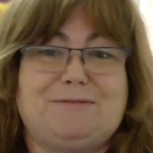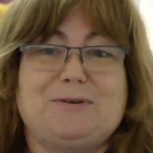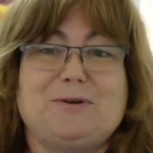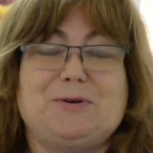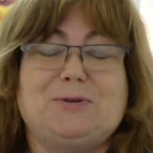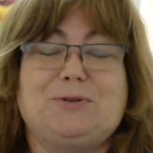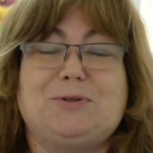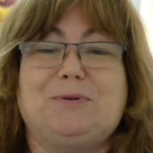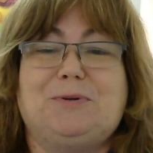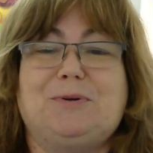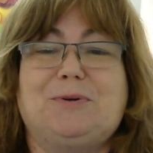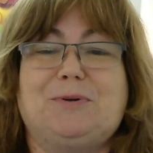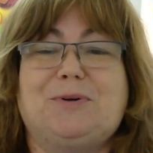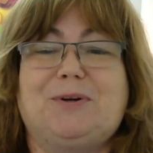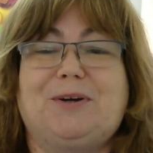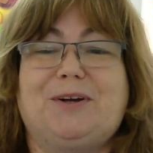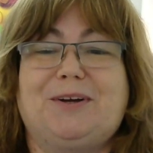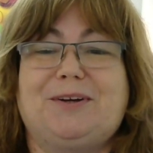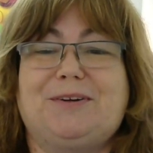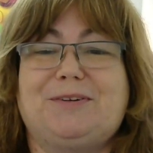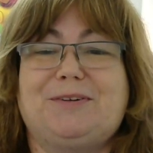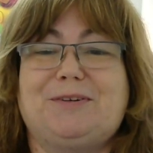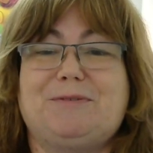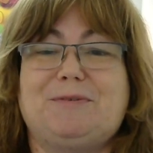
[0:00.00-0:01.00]
far too long
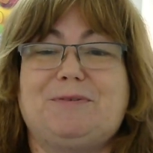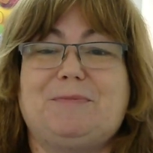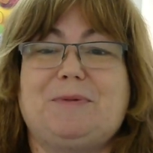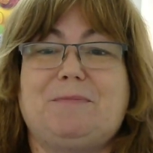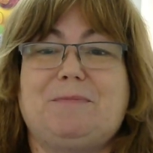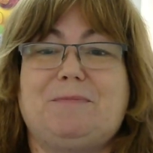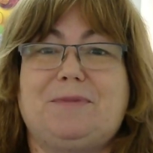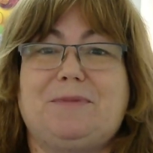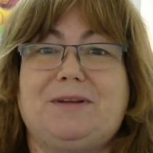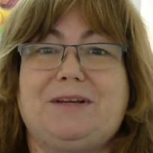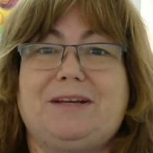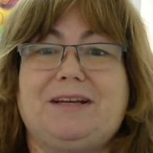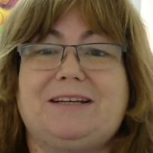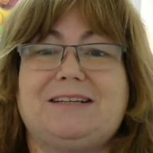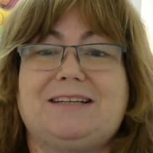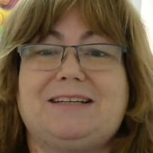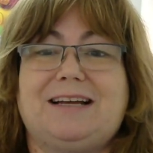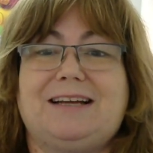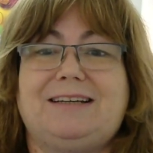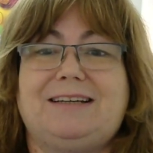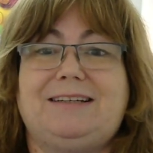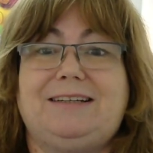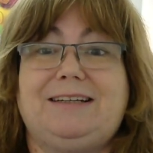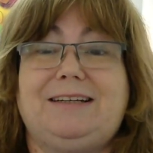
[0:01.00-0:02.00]
ago to remember the
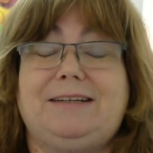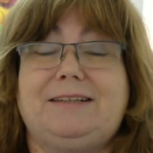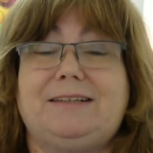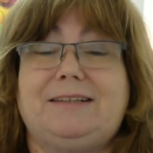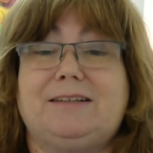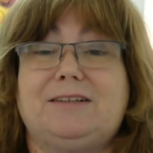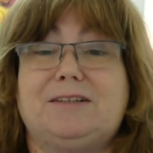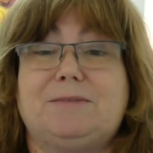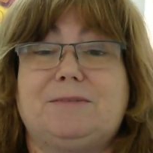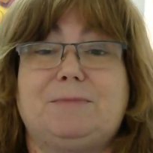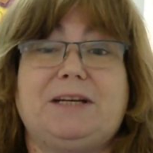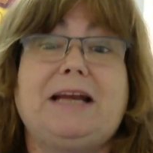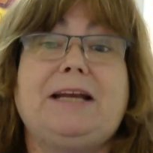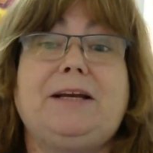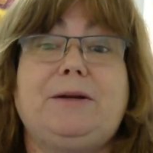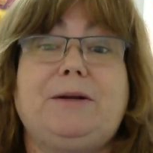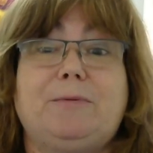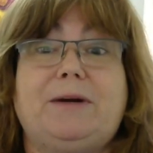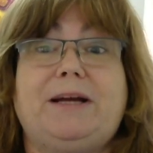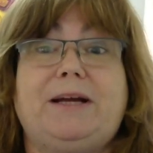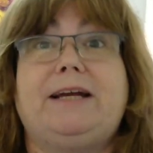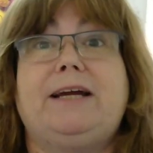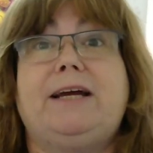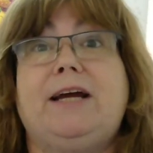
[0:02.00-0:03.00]
exact details. But
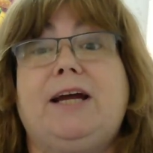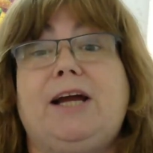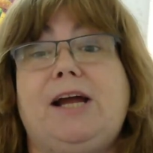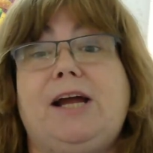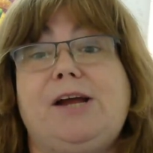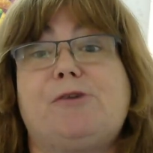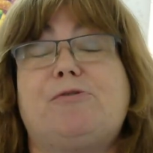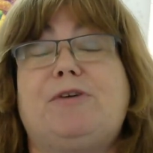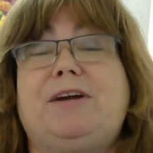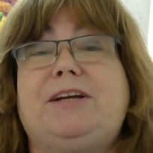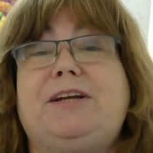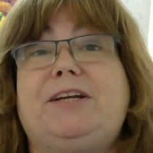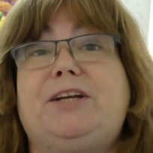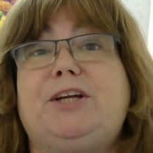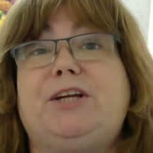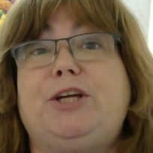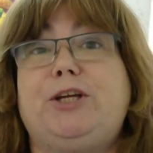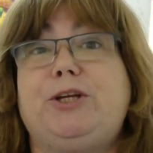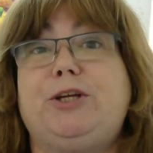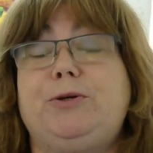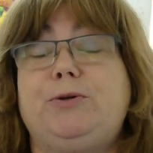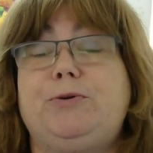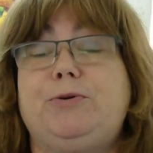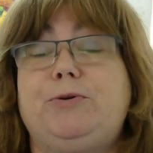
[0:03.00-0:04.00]
anyway, it created a
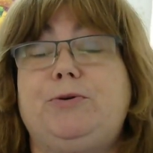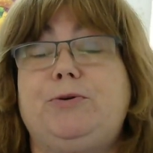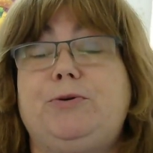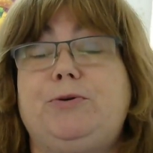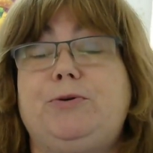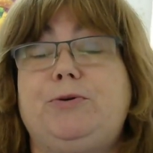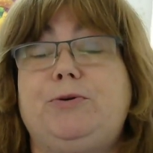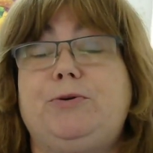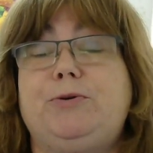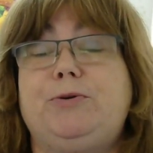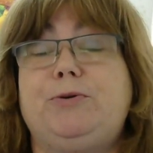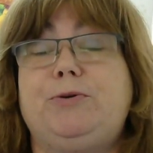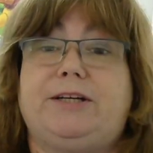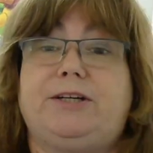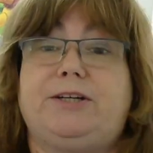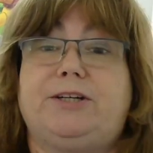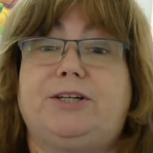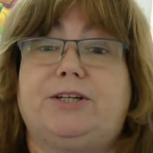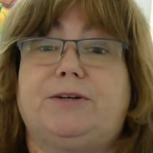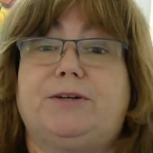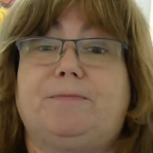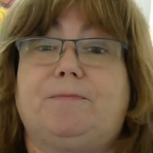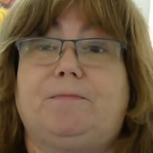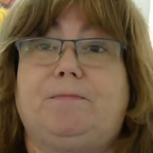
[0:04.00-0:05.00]
huge
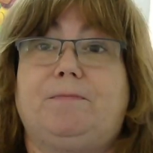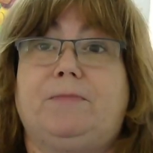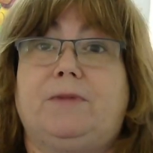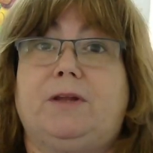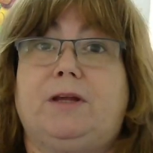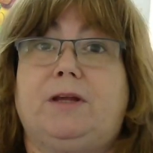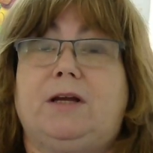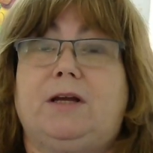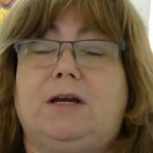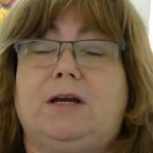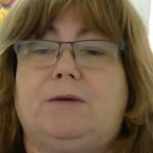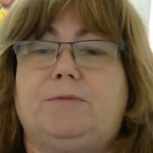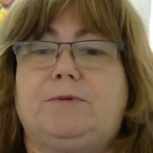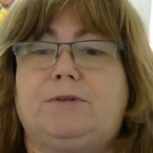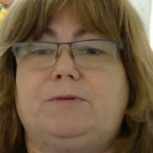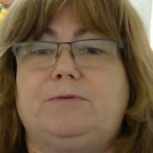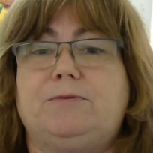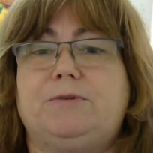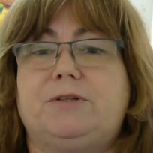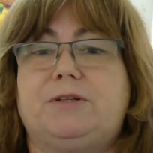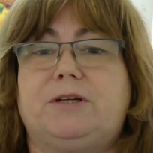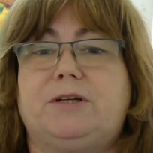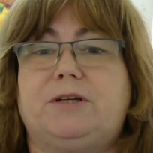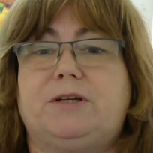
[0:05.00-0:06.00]
outrage. It's
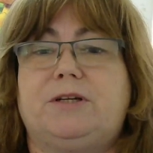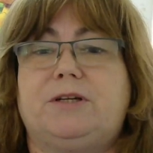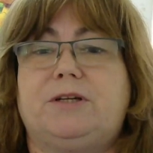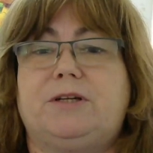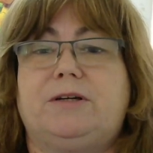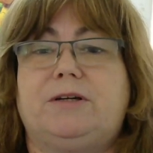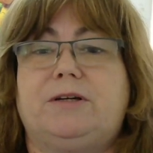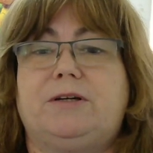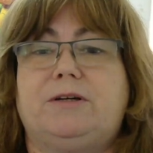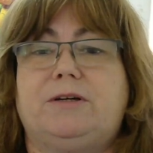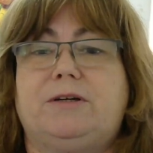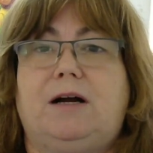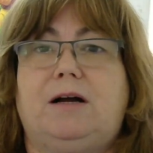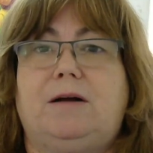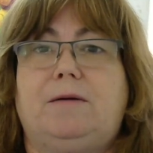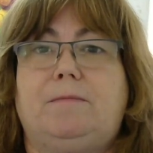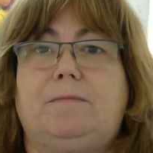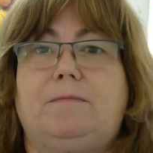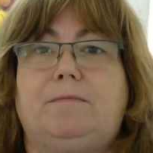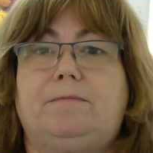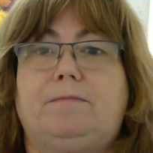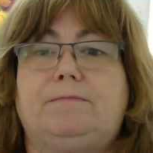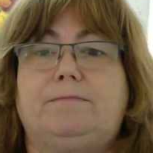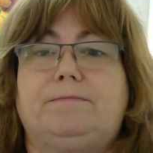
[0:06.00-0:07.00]
also
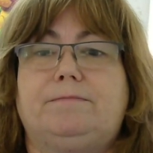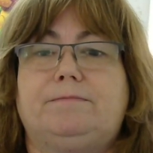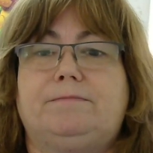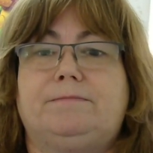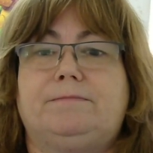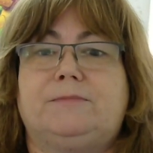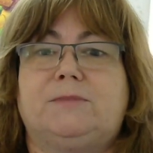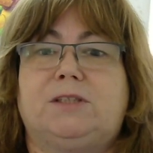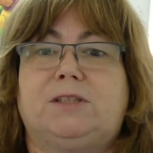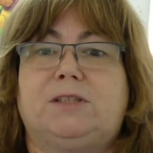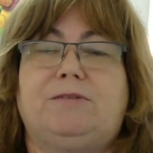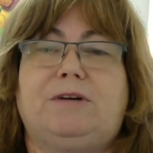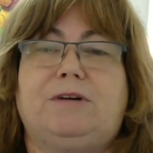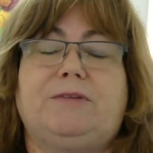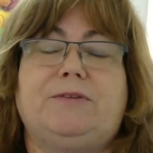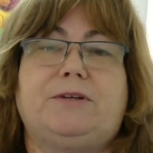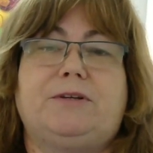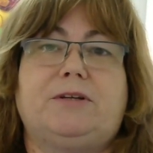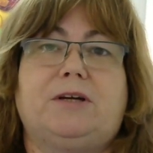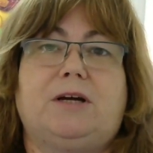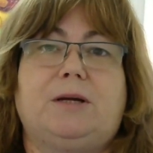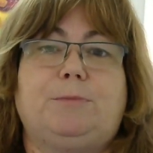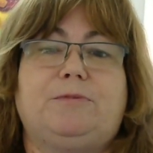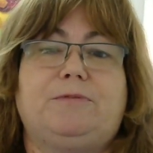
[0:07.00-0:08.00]
around
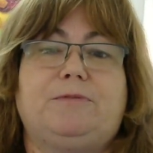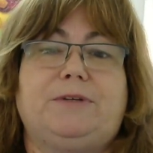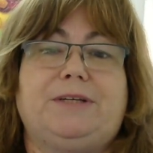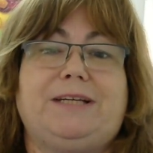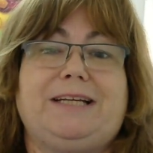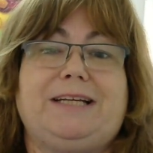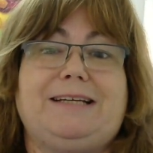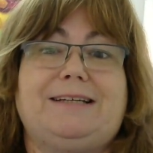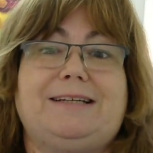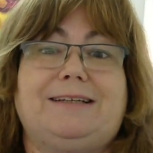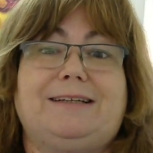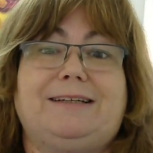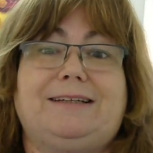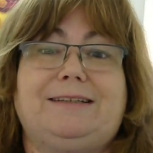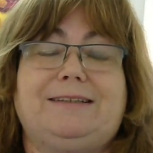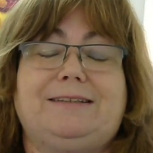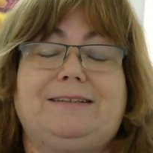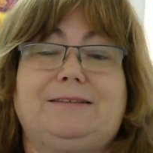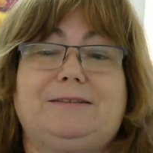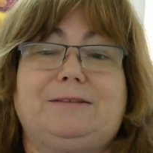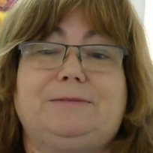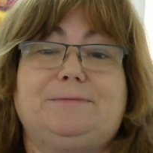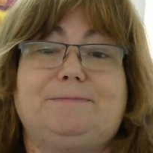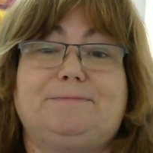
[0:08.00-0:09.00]
the time for Anita
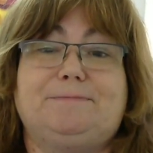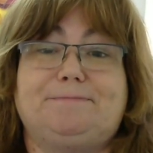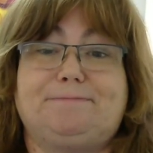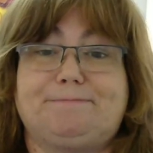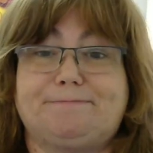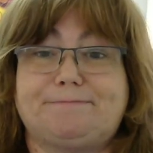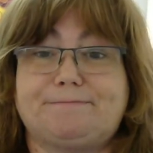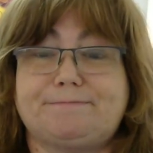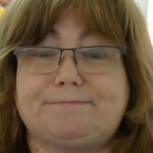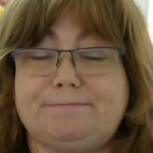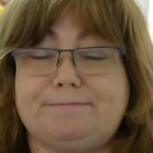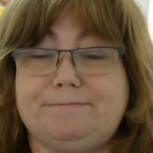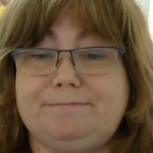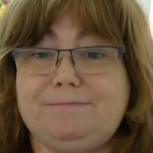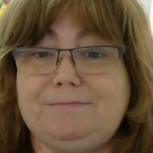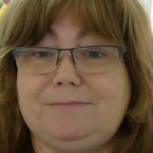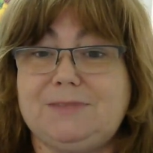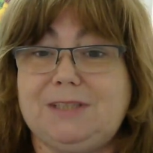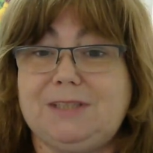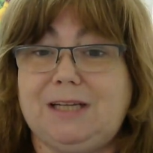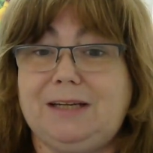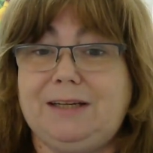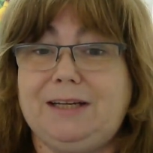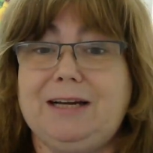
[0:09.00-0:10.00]
Hill.
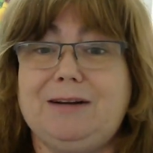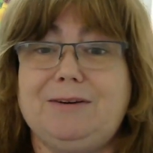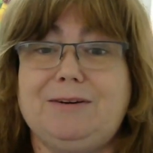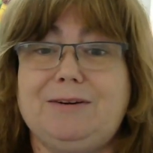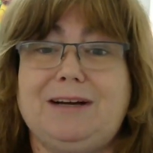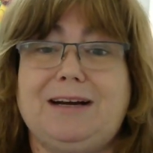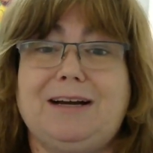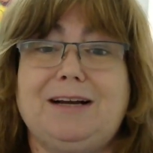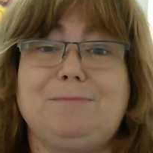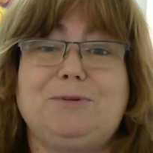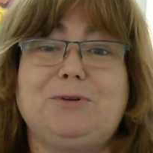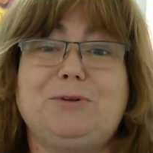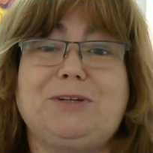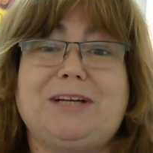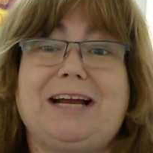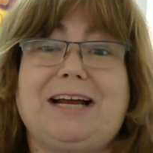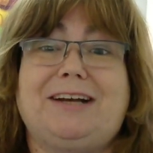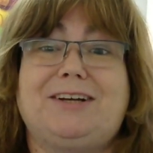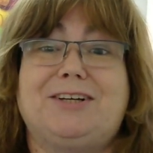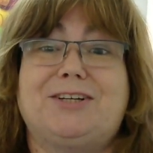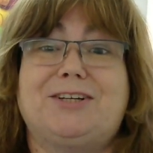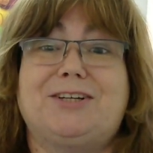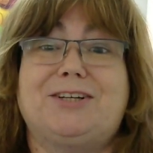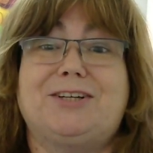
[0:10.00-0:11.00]
Now, I'm not
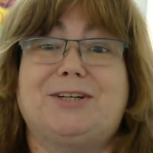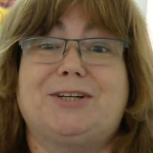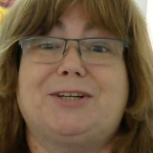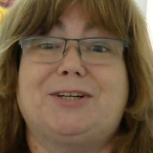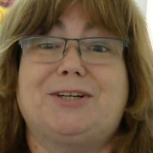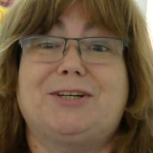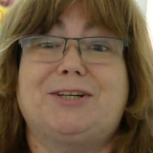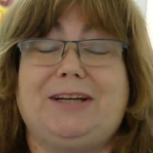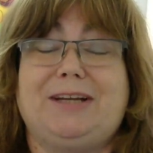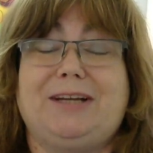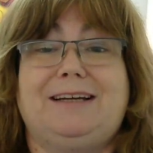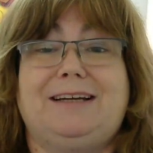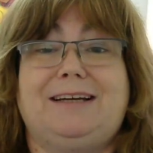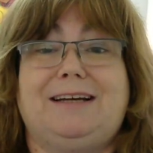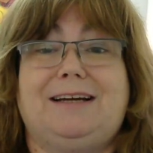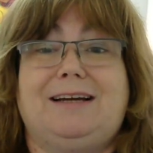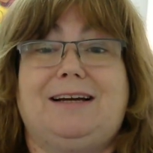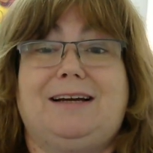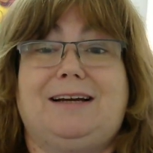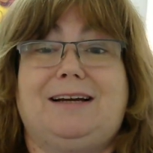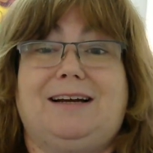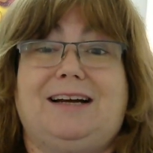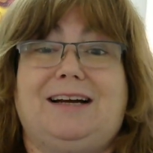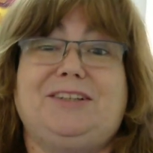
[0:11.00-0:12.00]
actually,
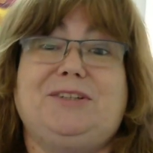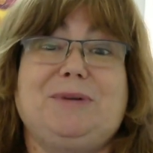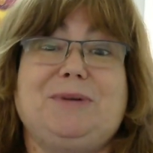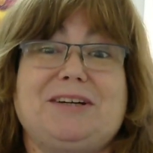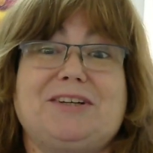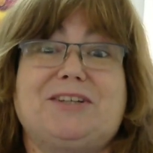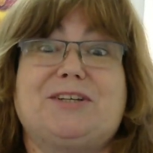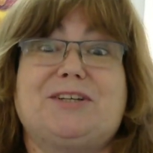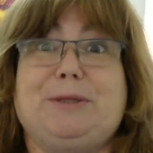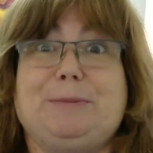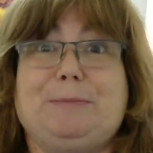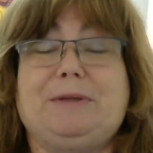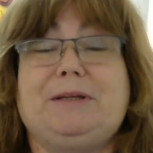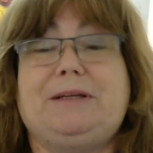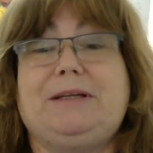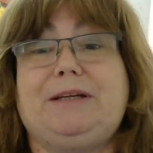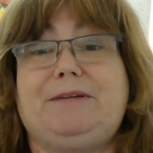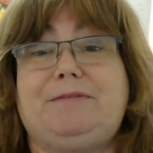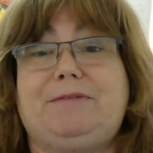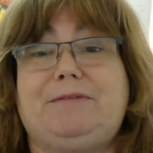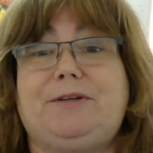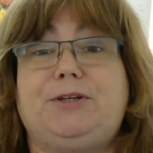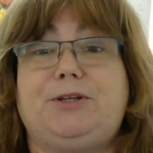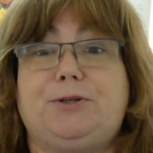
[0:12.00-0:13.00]
I do actually
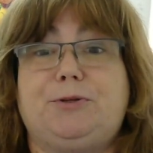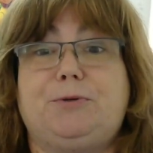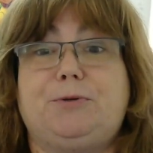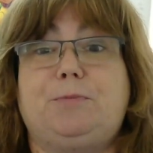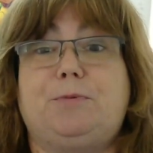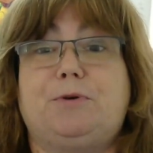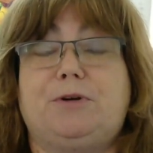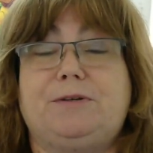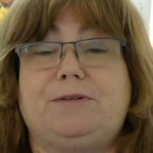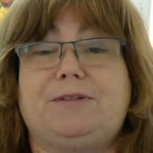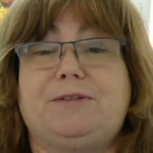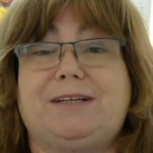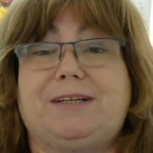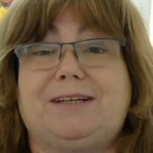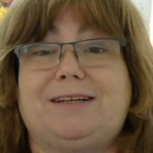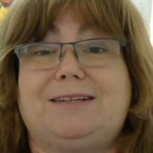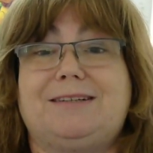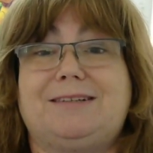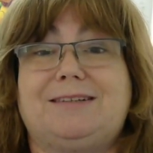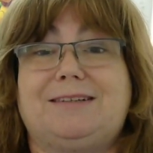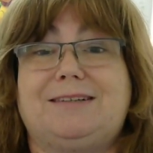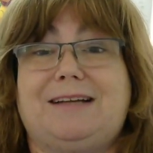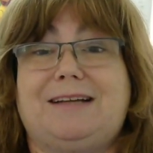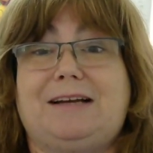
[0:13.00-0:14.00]
believe in due
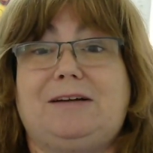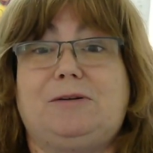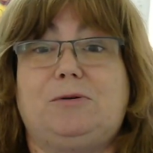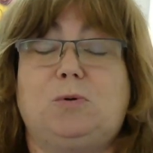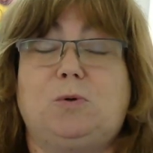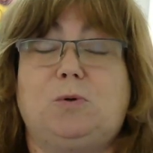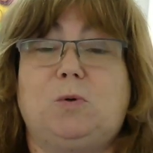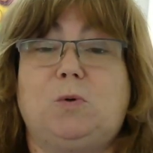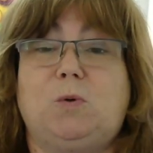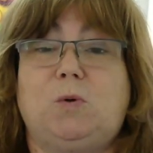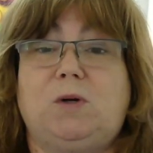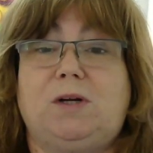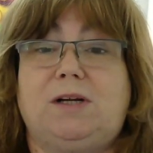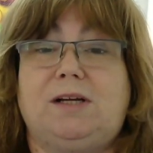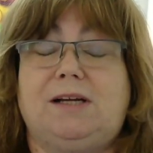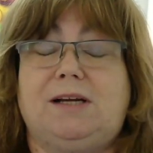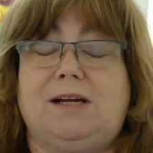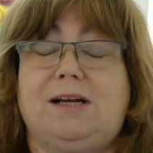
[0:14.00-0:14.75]
process and law.